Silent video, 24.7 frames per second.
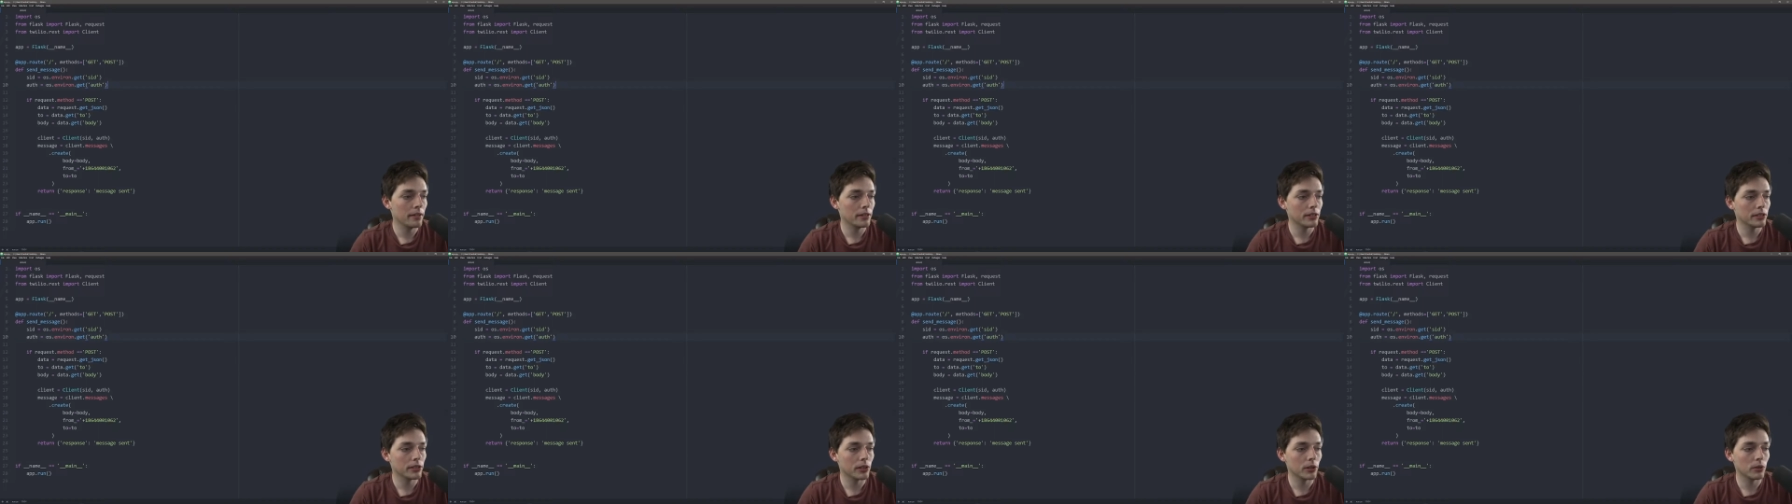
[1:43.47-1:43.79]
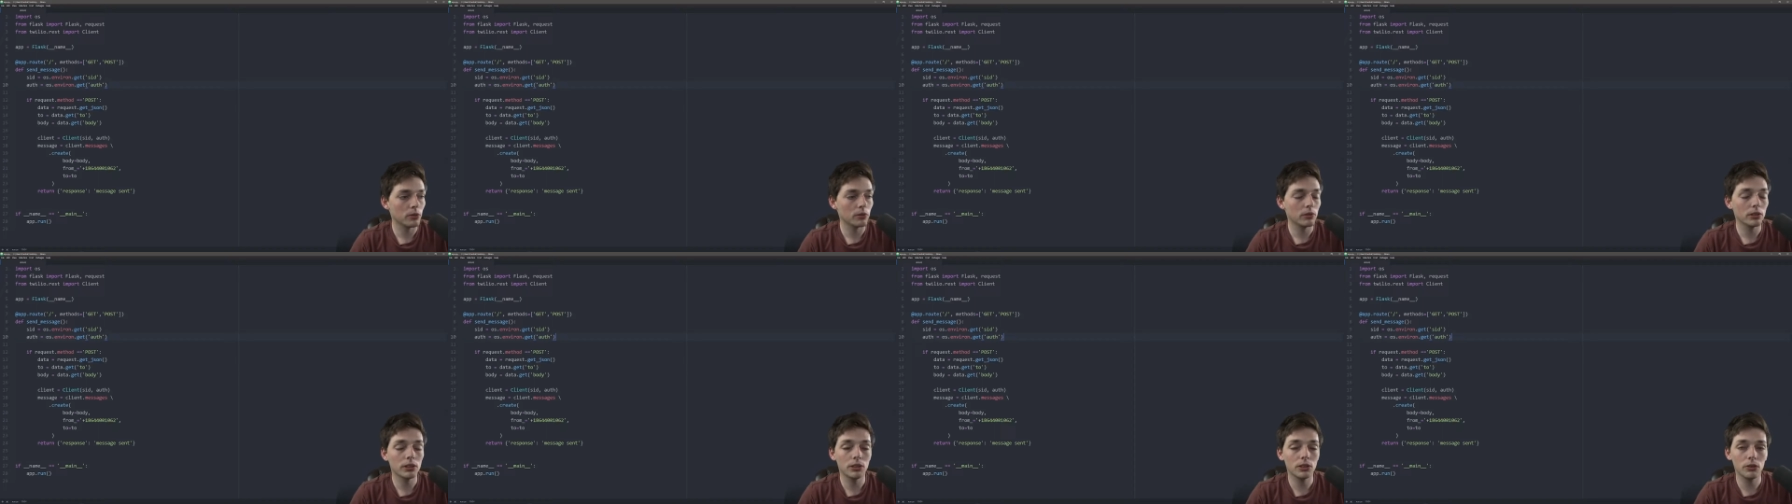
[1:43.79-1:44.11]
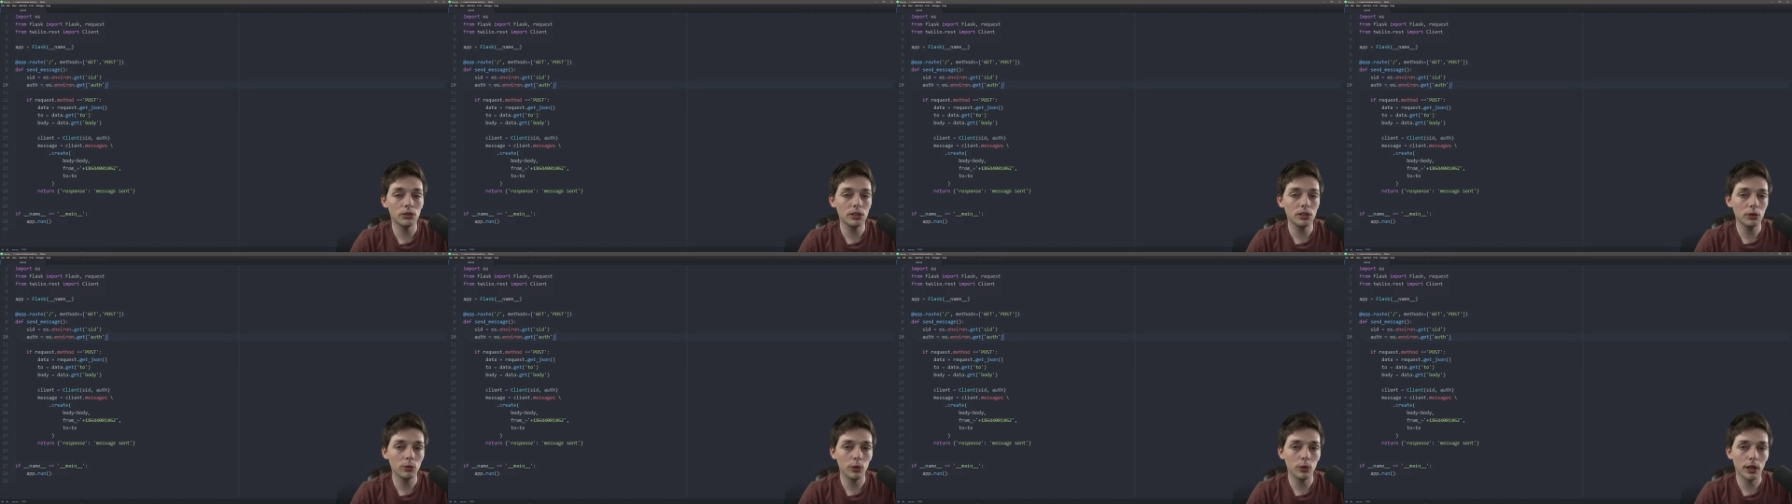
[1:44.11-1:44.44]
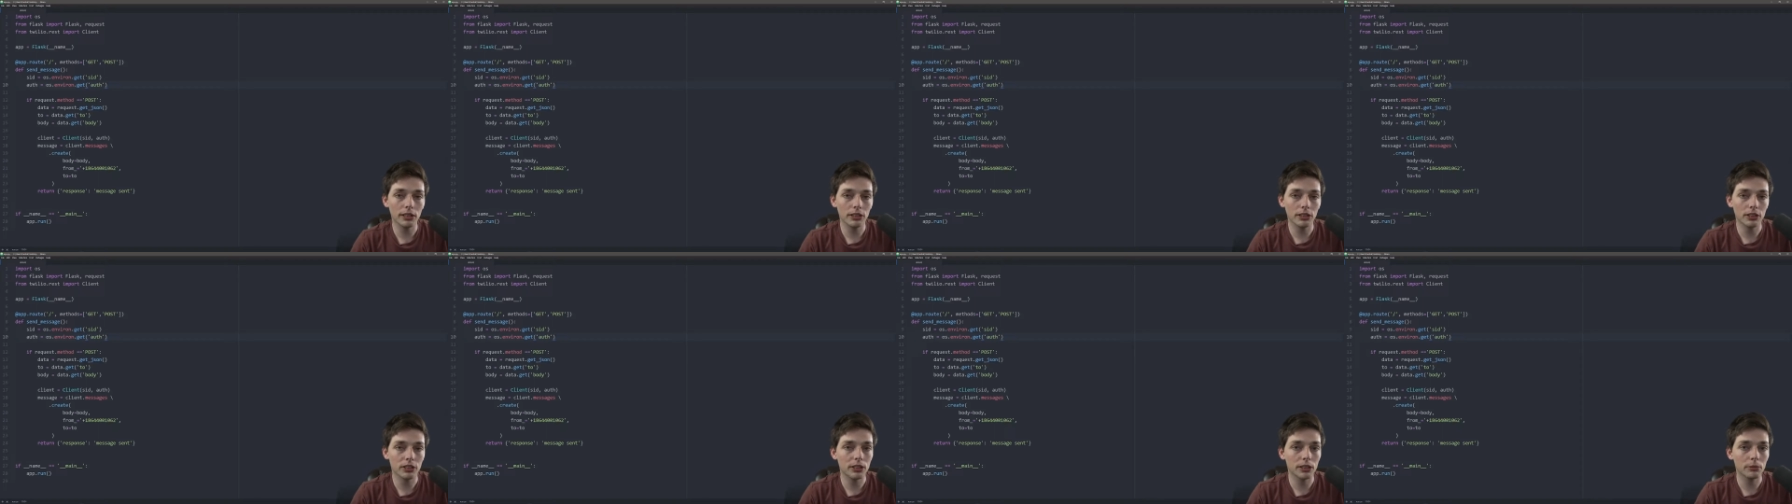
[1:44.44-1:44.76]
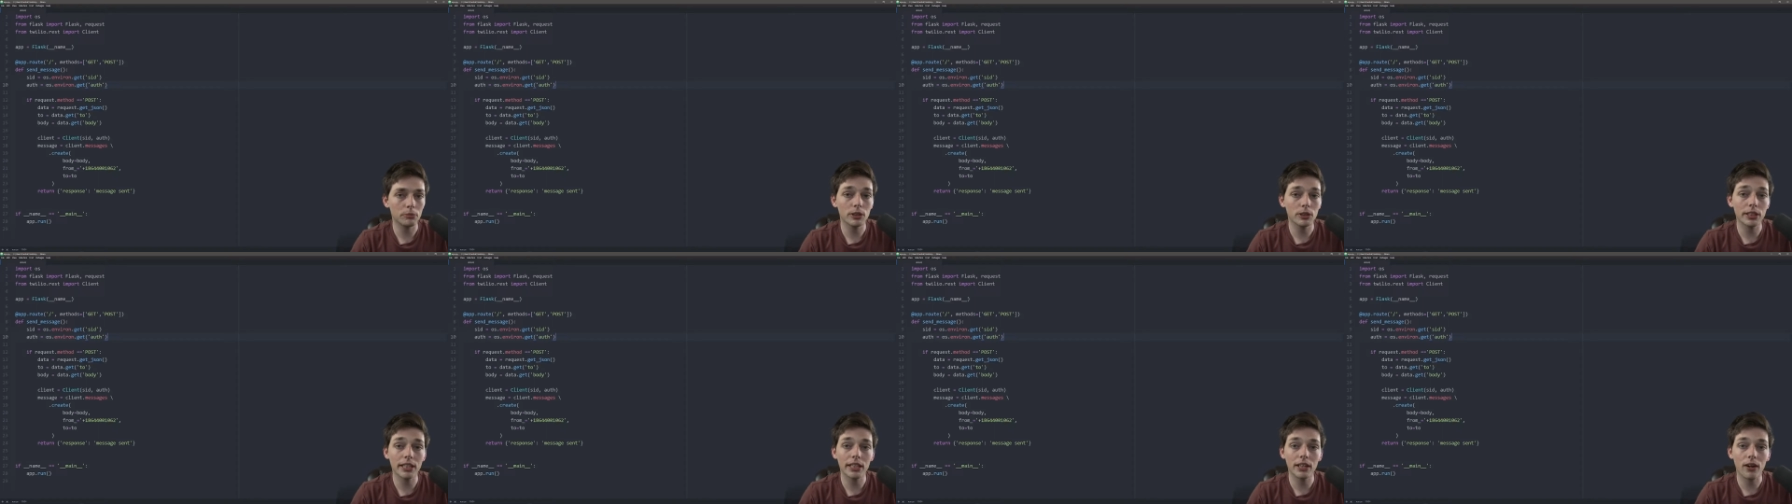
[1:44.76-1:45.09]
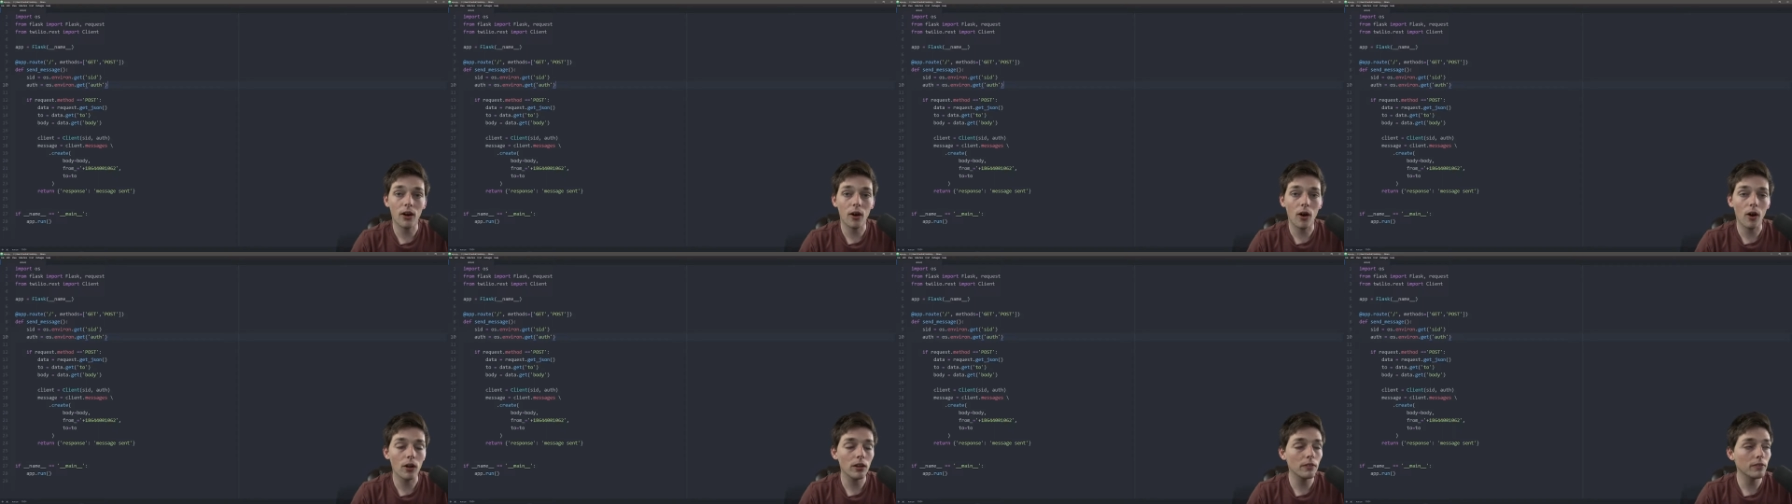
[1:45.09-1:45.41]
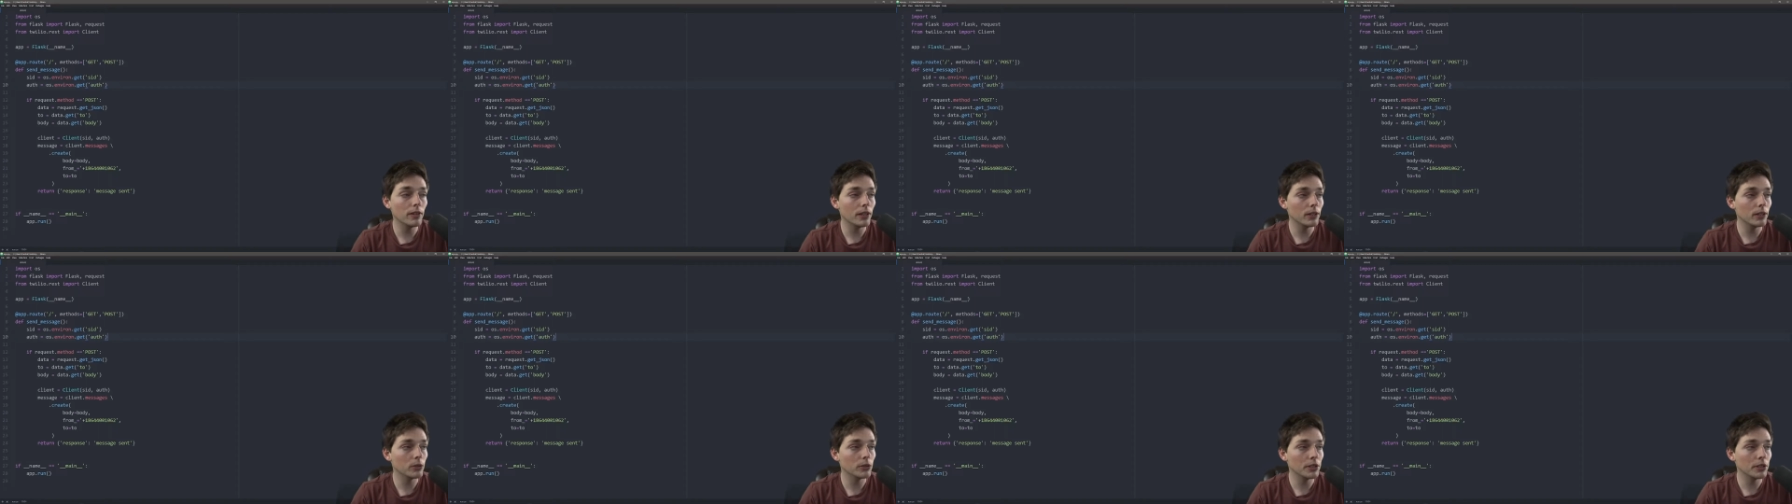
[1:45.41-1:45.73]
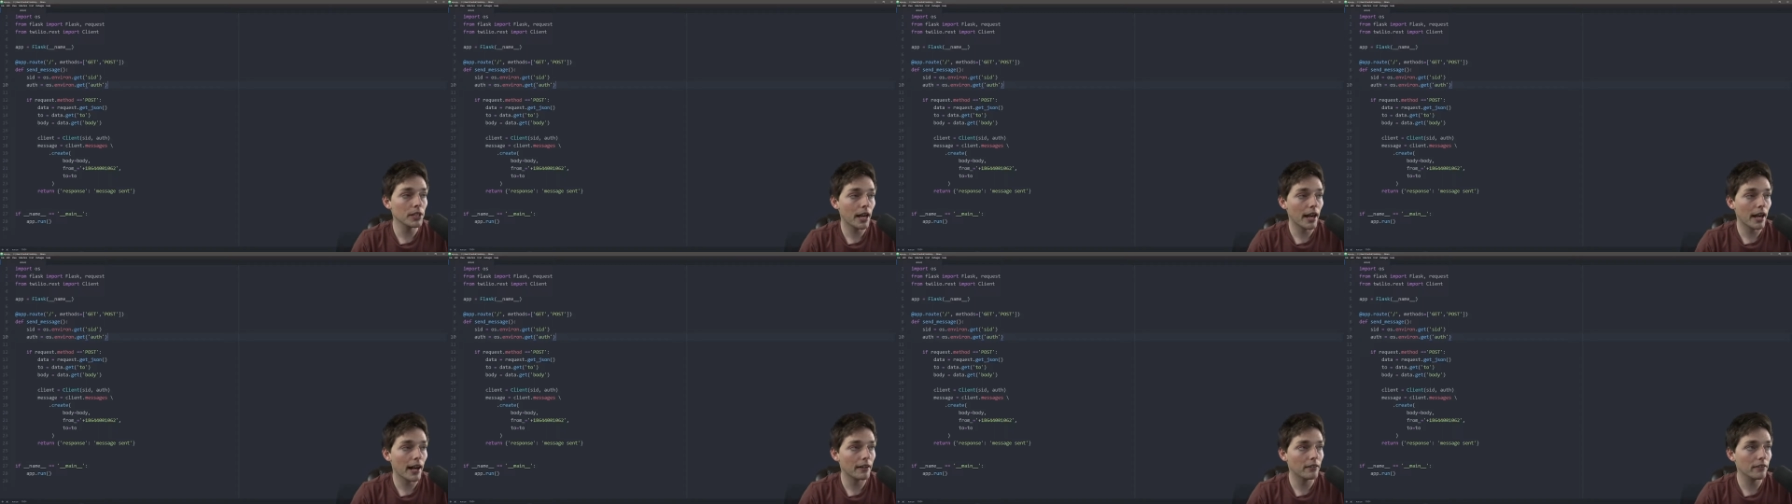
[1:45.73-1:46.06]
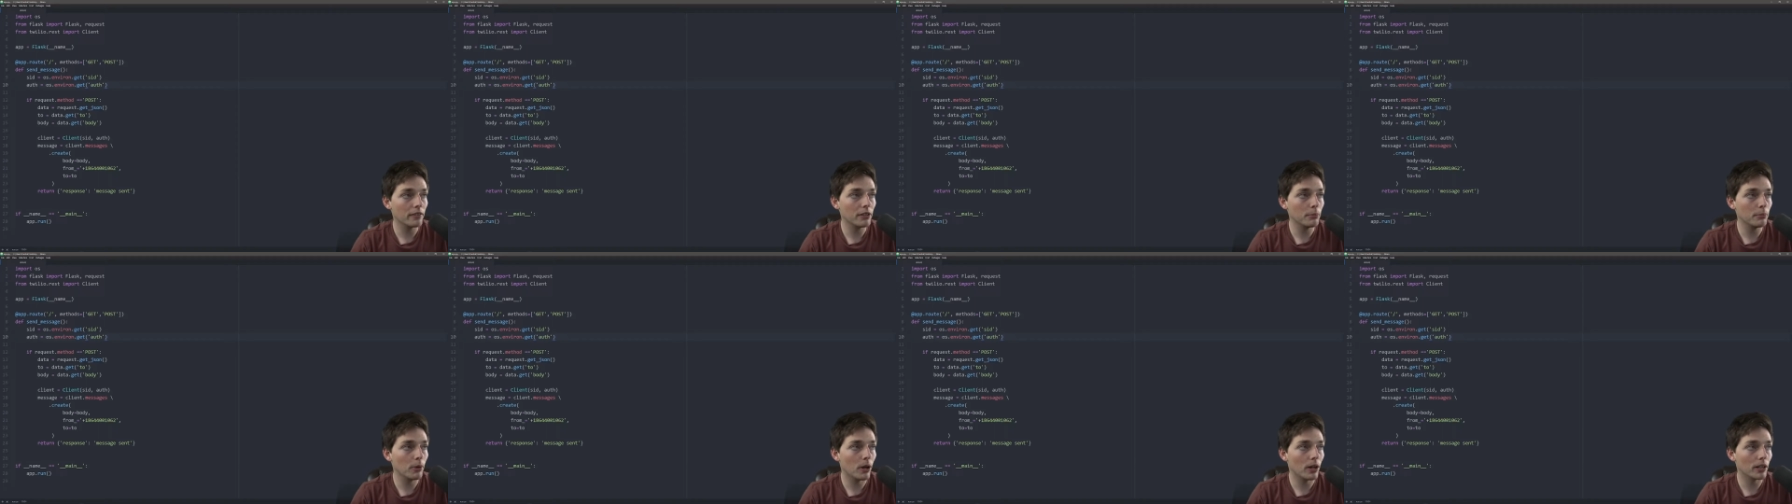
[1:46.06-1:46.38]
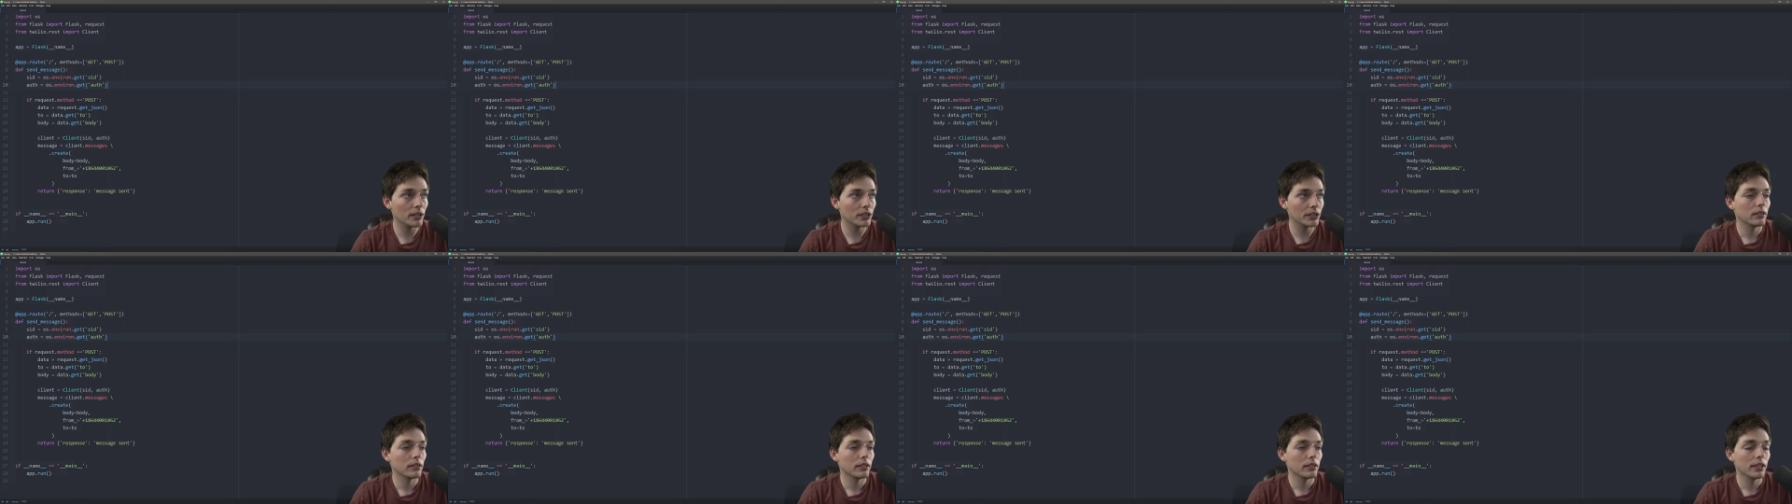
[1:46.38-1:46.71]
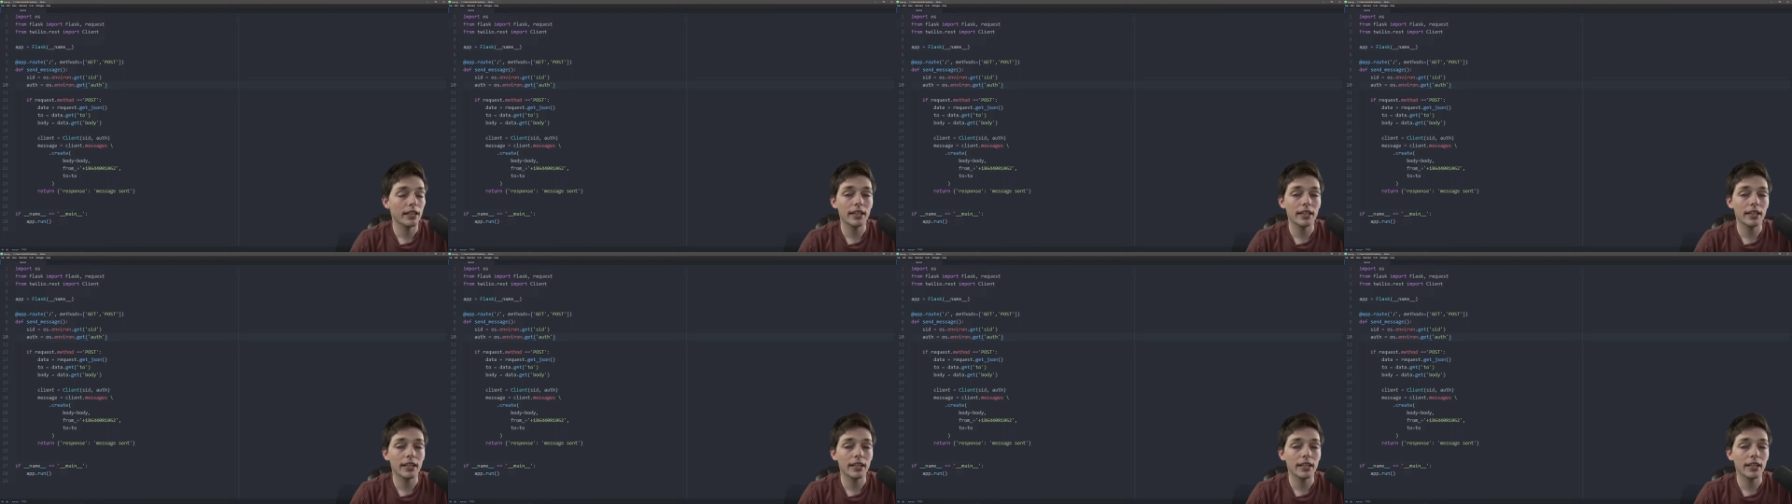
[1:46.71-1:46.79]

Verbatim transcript: So using WayScript, we get all of those out of the box,